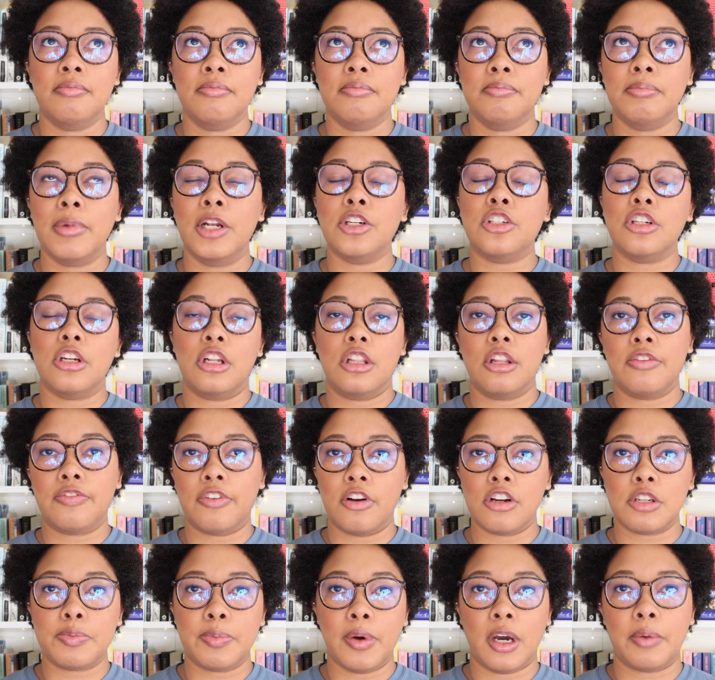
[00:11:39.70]
mentioned in the
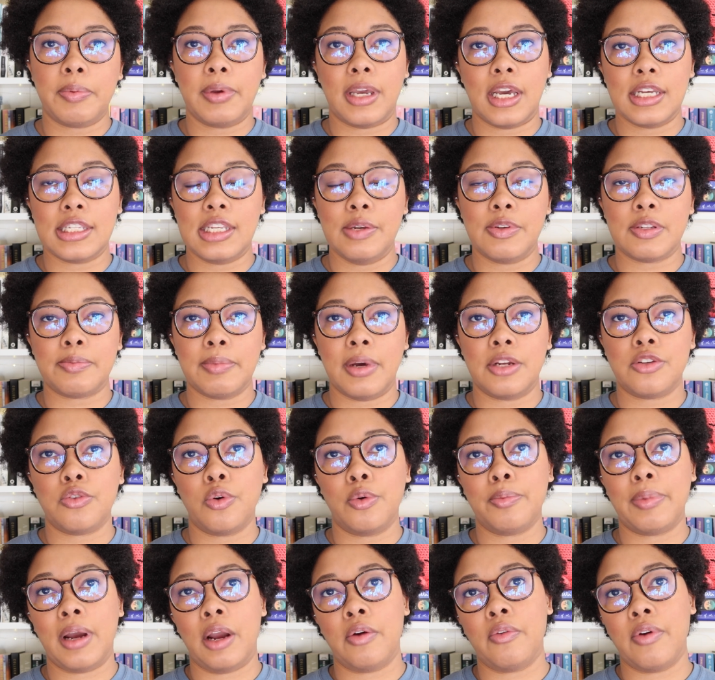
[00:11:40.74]
first book because he was
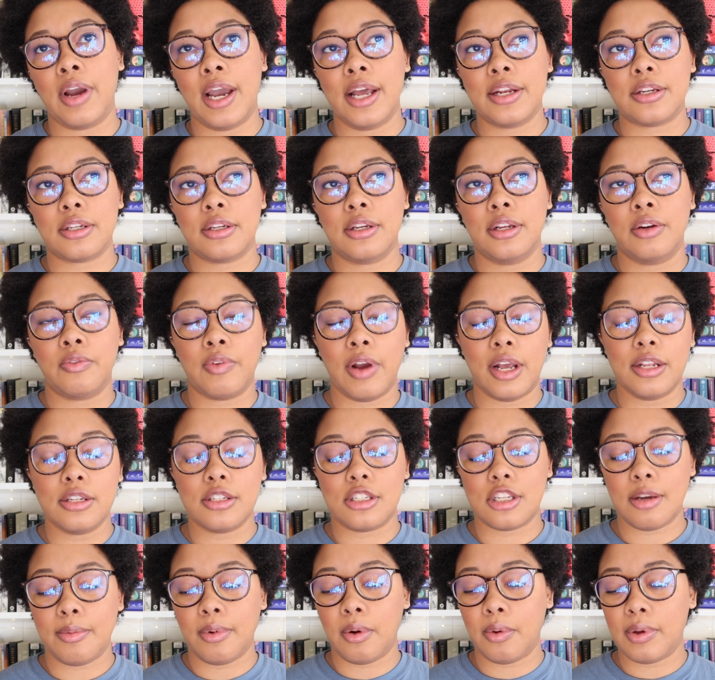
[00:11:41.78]
mentored by Rhett, and Rhett
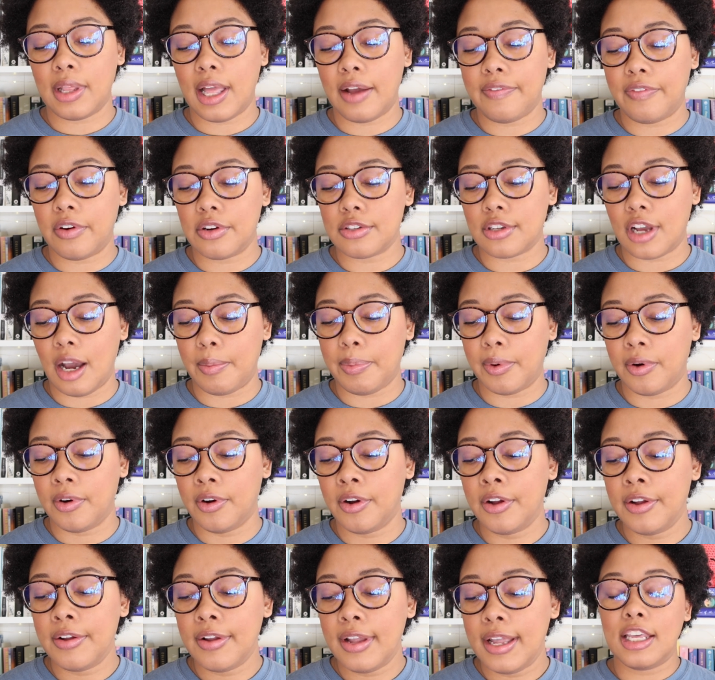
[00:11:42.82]
and Summer were that first
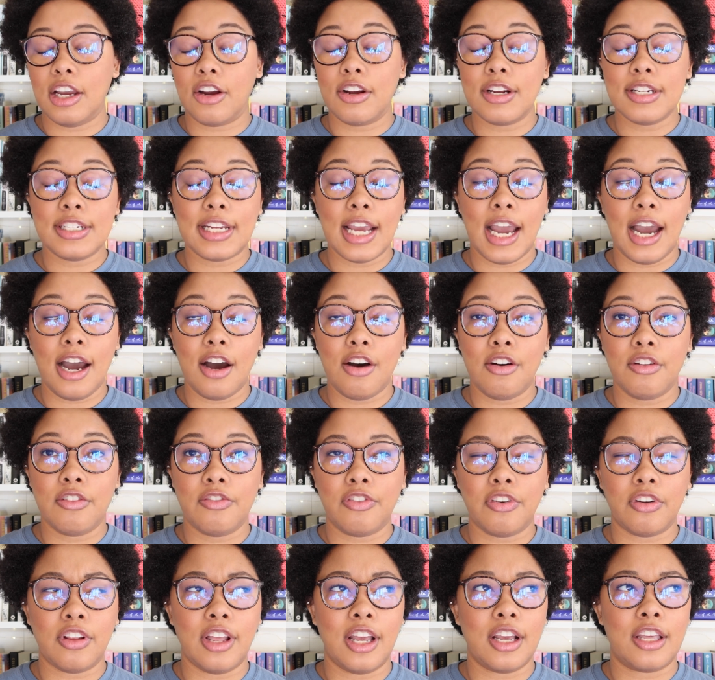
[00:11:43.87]
couple. They're in town
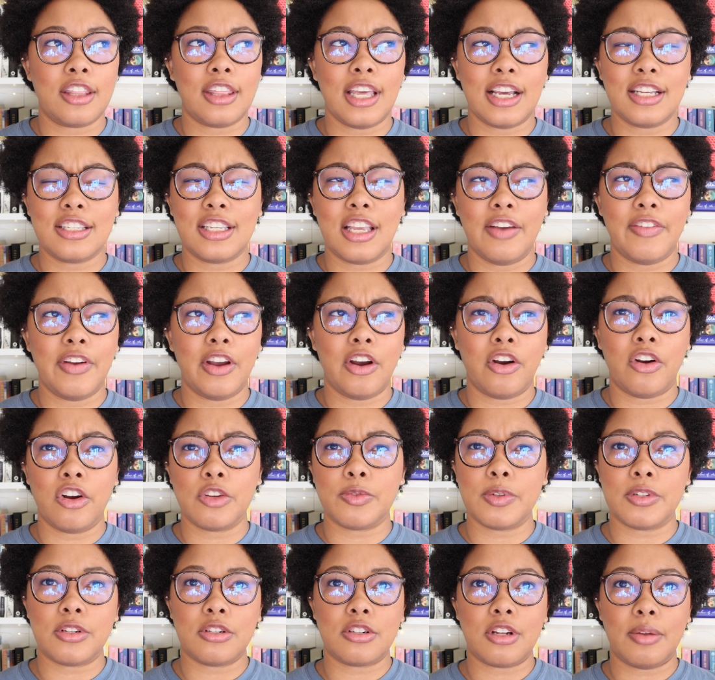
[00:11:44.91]
for like Thanksgiving or
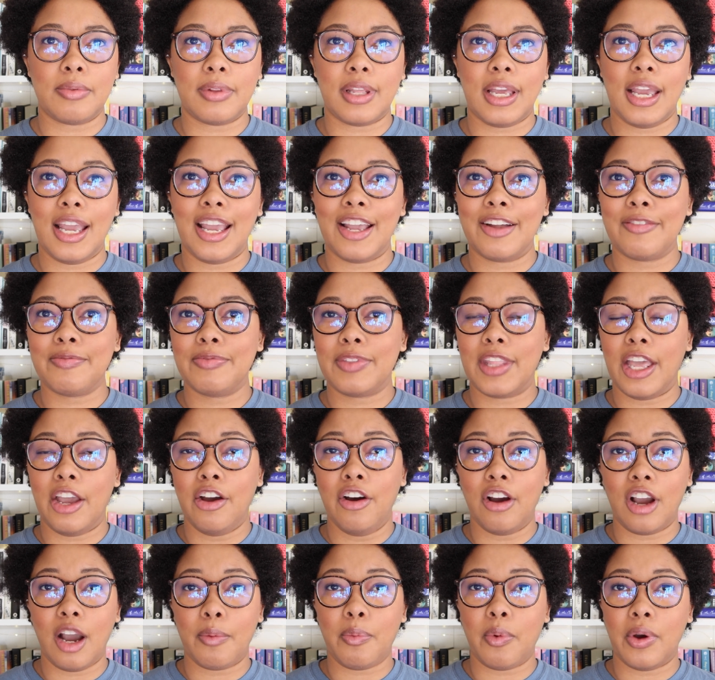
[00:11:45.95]
Christmas or something. They
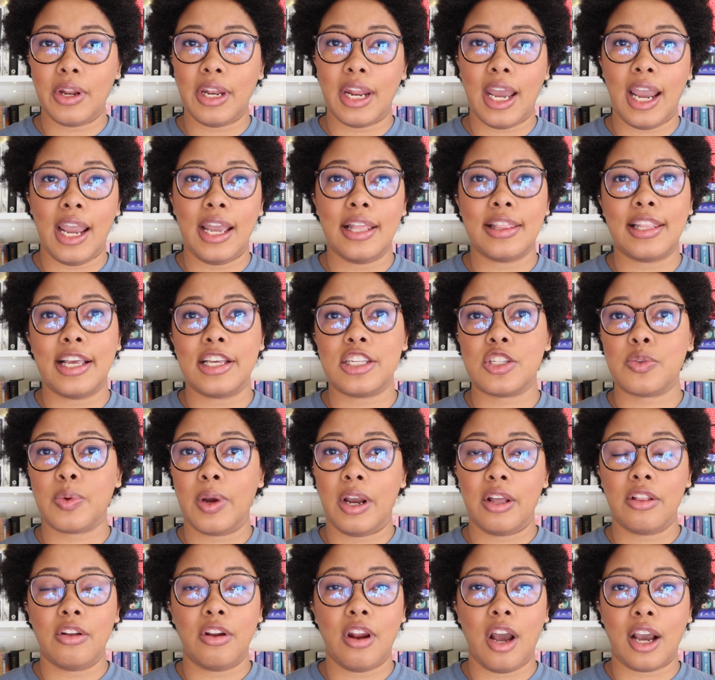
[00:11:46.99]
hook up one night. They
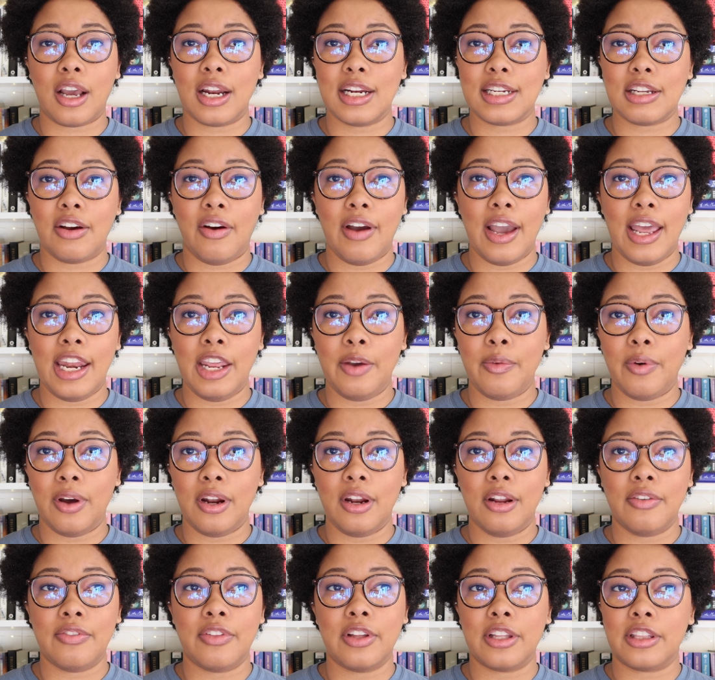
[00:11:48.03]
swear they're not going to tell
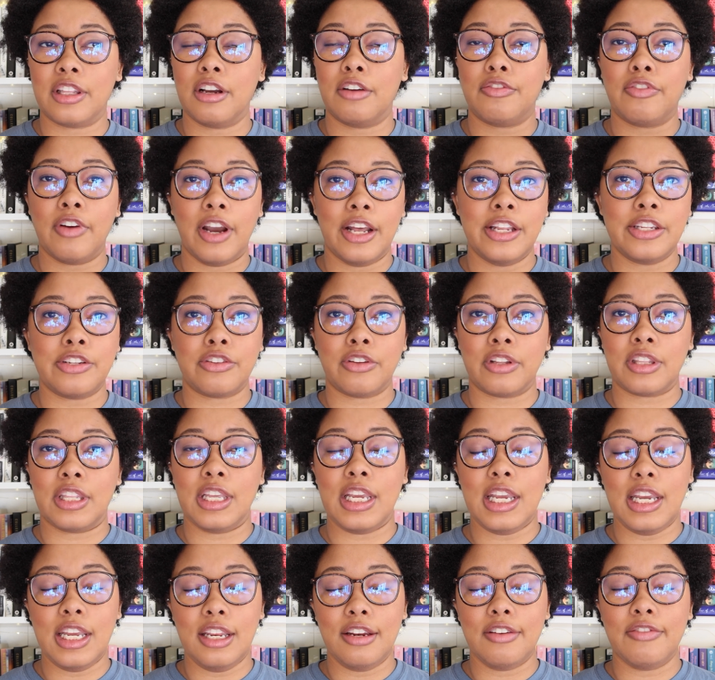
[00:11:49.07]
anyone of like their friends or like
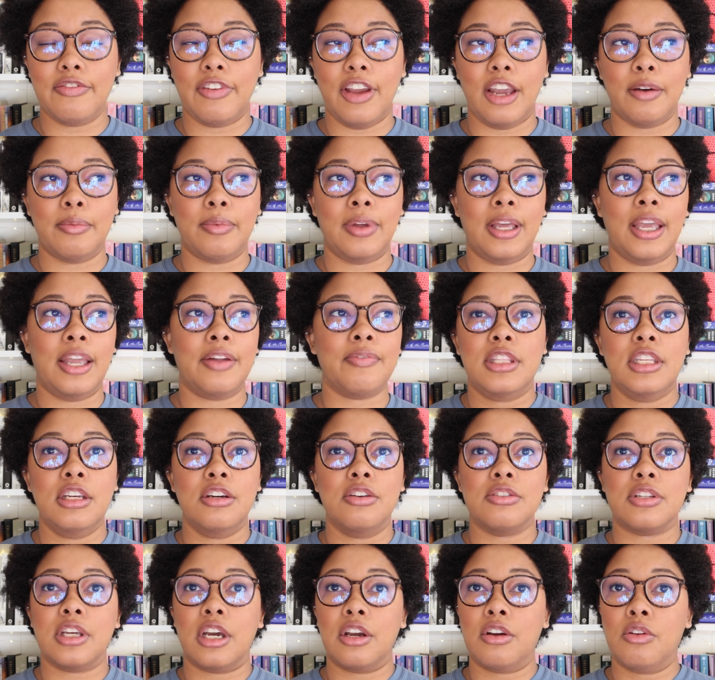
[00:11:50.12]
the Eaton family.
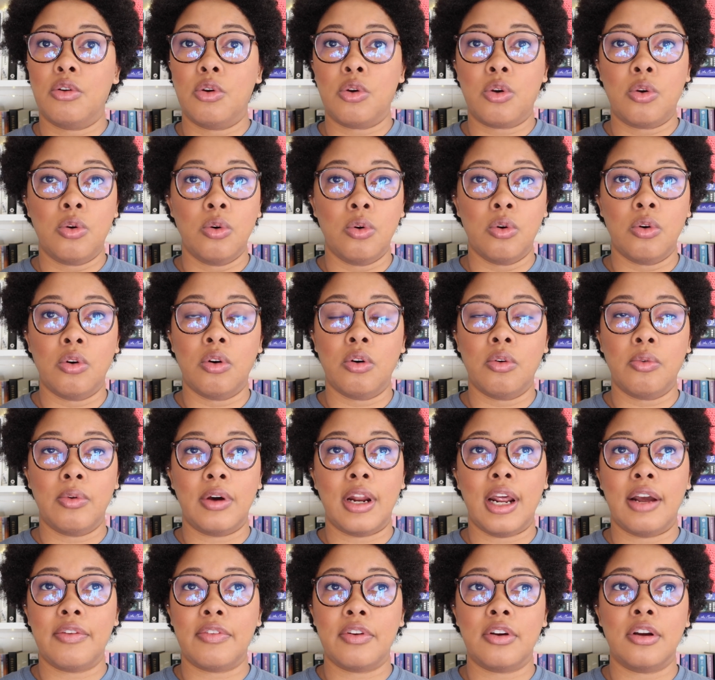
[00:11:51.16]
Theo's like, cool,
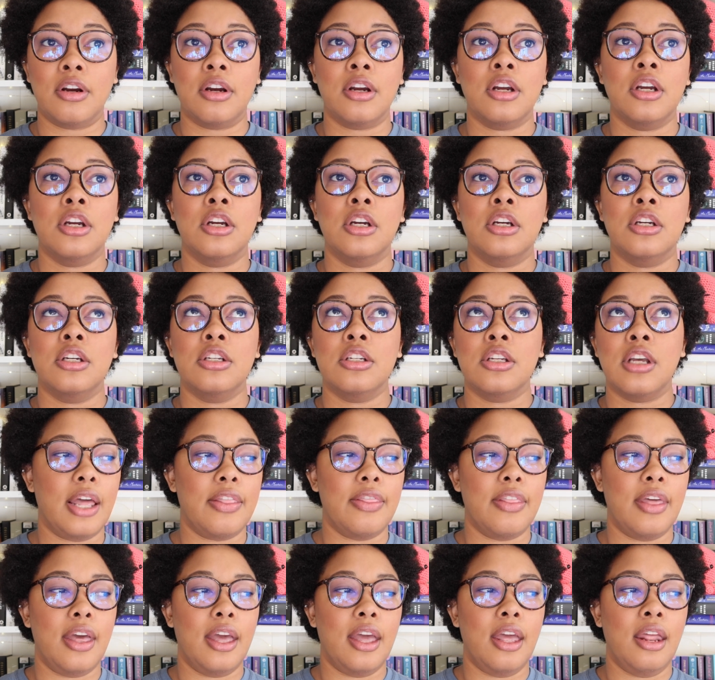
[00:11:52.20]
whatever,
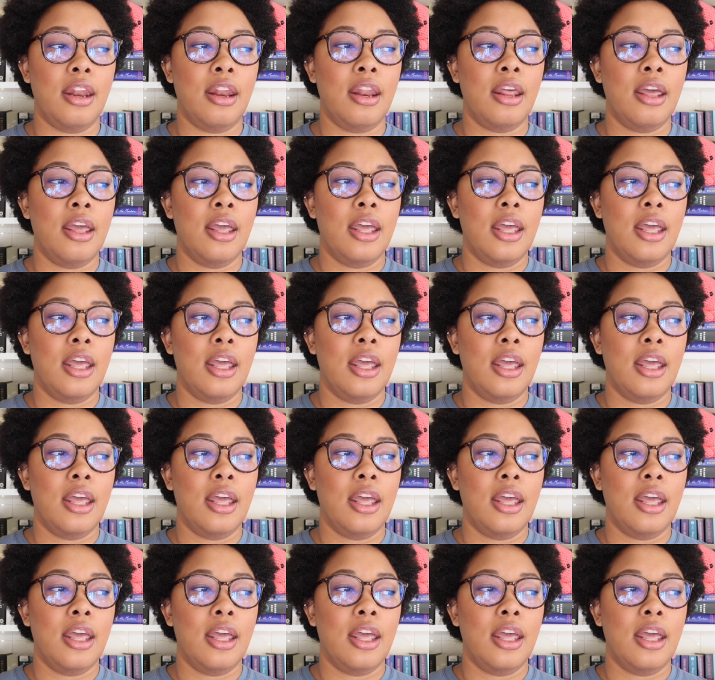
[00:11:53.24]
and then